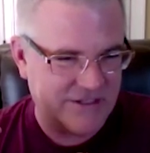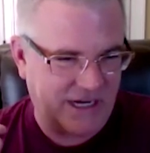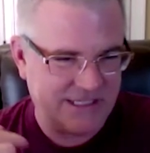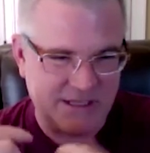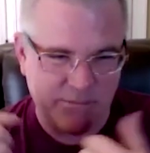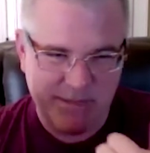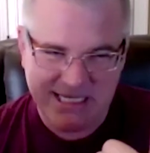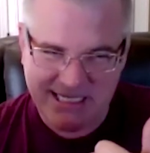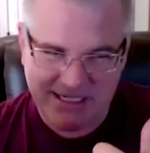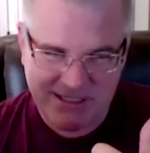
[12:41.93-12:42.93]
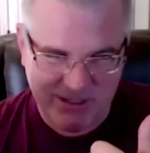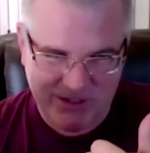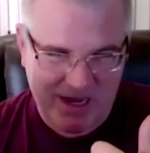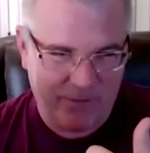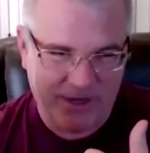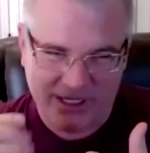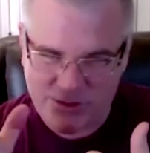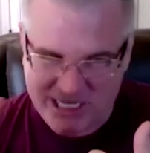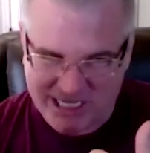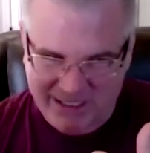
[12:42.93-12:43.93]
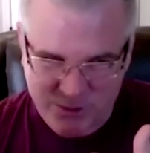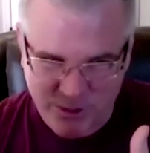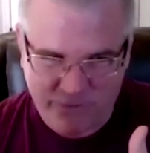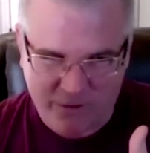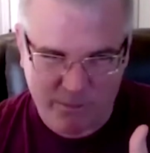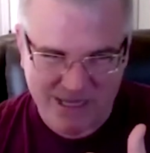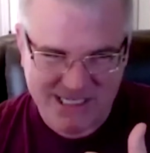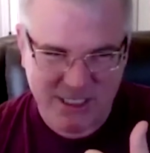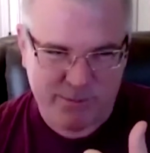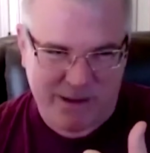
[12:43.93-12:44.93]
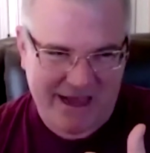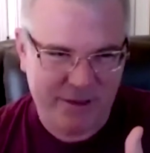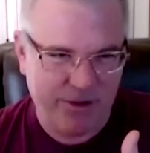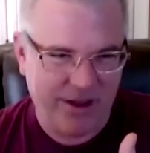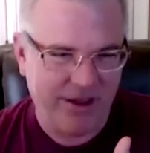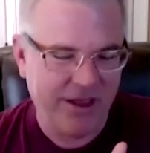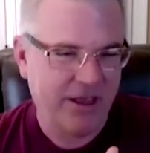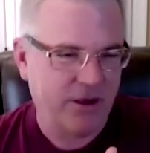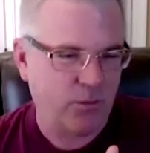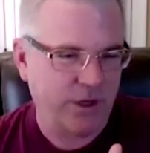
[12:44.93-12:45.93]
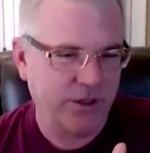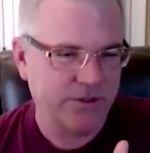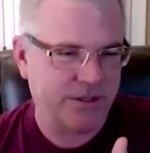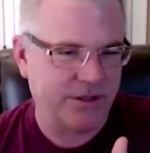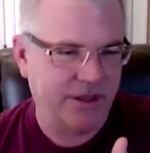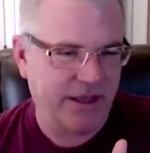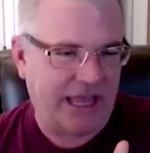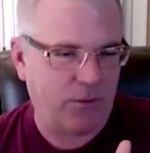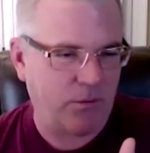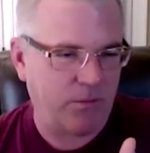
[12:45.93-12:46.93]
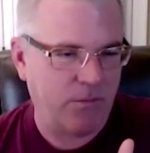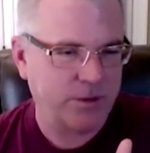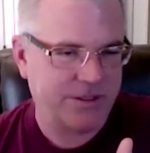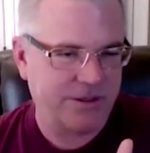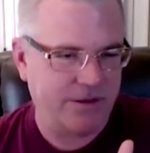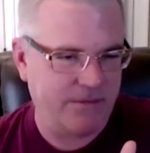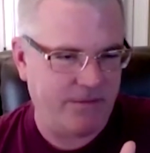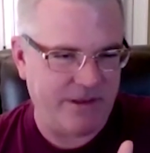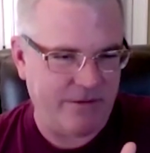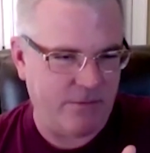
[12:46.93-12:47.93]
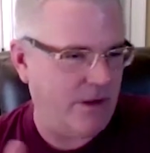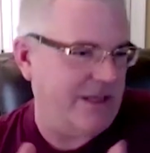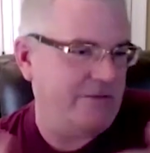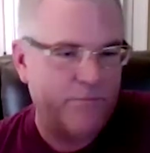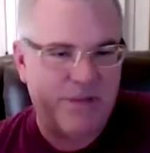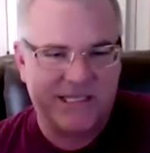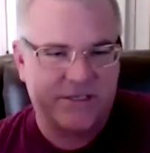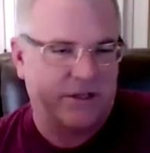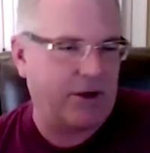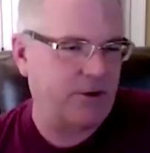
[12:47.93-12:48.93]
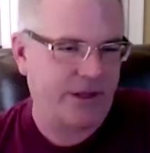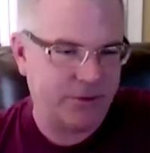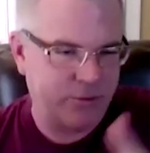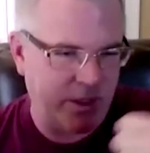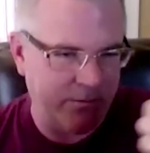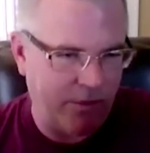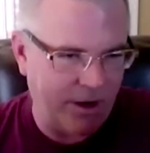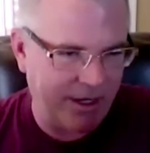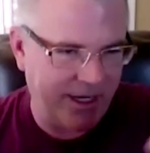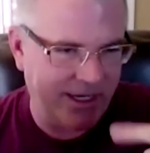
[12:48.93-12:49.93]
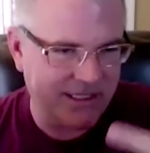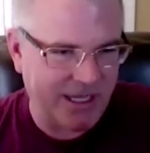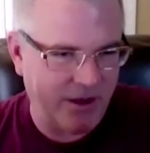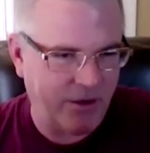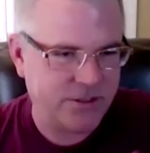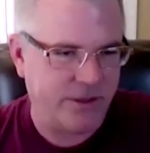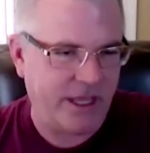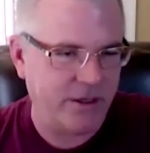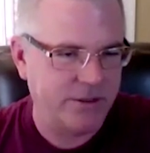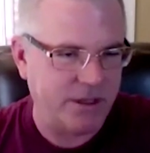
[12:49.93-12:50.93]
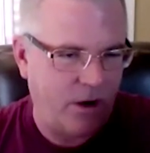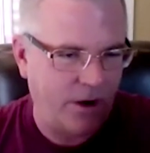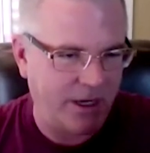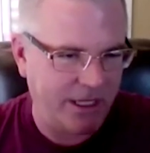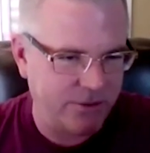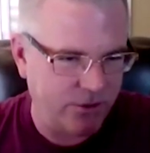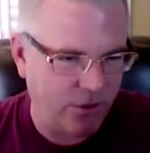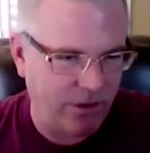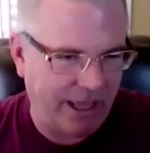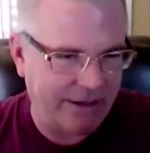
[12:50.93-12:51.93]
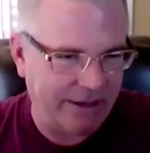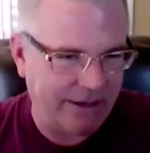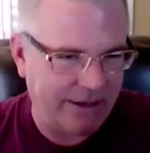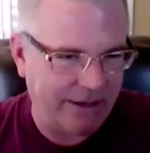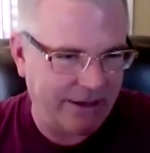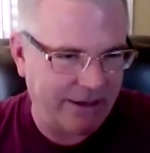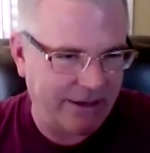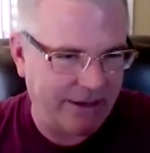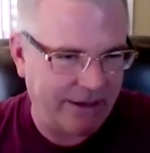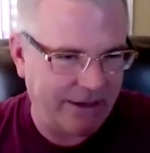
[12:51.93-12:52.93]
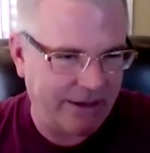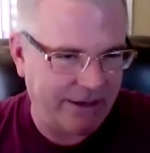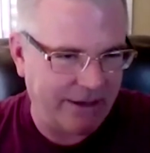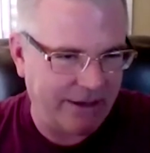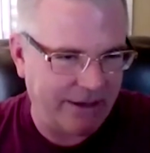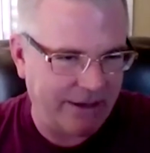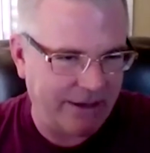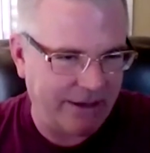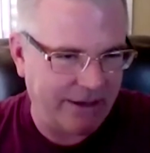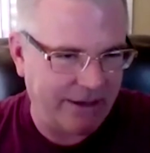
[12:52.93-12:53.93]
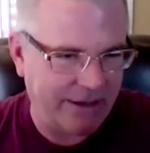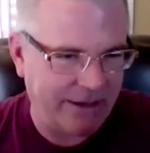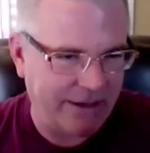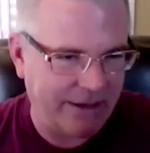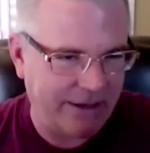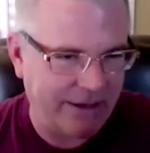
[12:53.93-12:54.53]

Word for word: And I see this in business too. I don't want to take this too far a business path, but we use like most, even business, I don't know the difference between marketing and sales. So they use a marketing tool like webinars for a sales tool.